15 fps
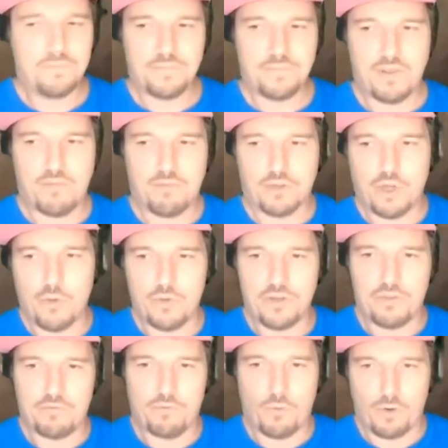for going to
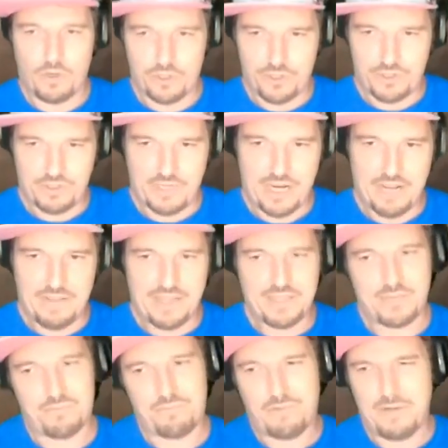the forge. And
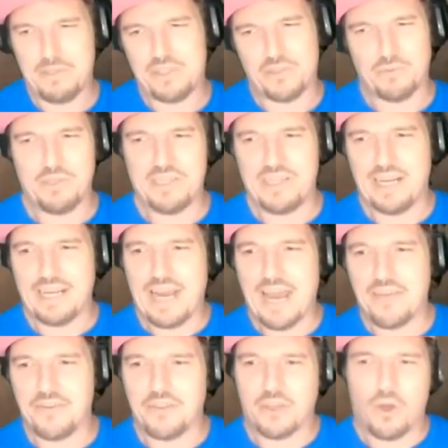that's pretty much the reason I
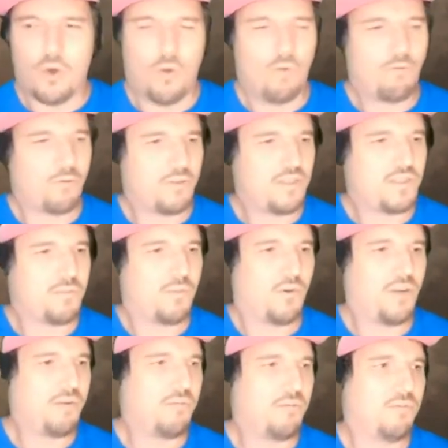gathered the coal for this
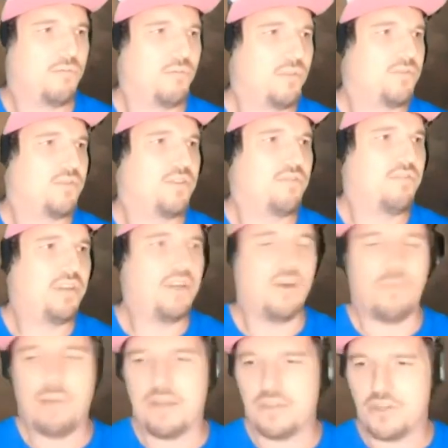morning, was for the video
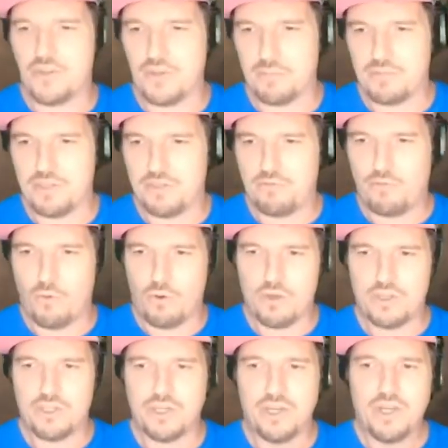about the trip to the
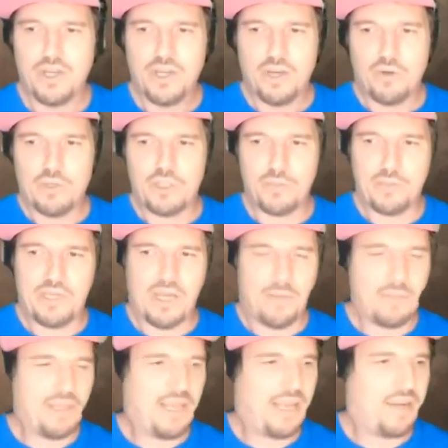forge, which will be
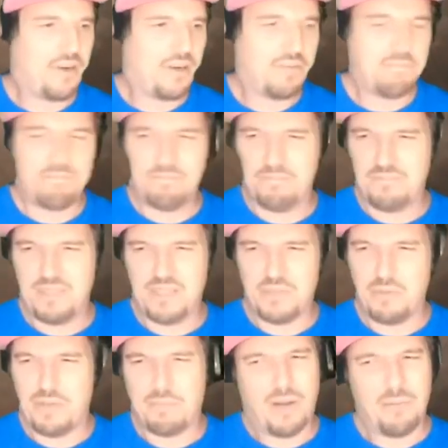coming later this
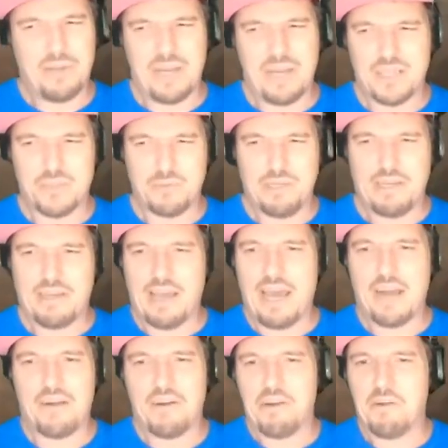week, probably next week. I
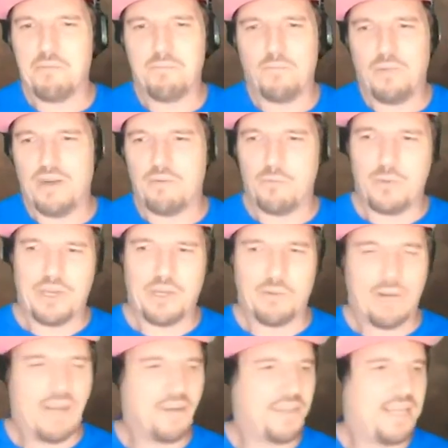don't know, whenever we get
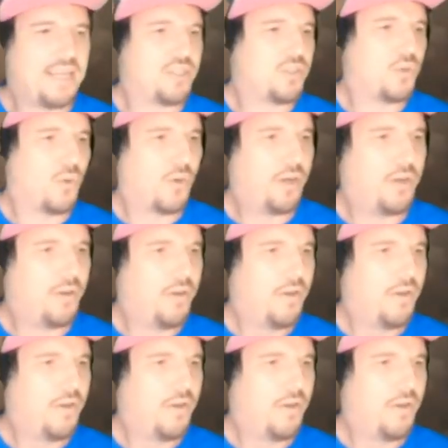around to that tutorial.